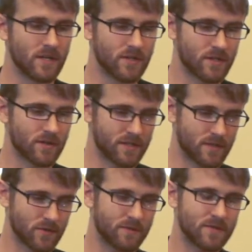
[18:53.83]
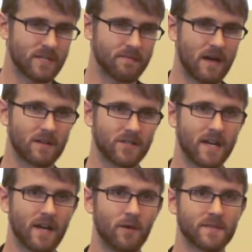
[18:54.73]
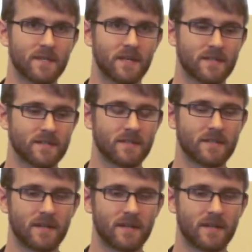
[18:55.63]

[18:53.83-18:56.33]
So the subscription topology helps us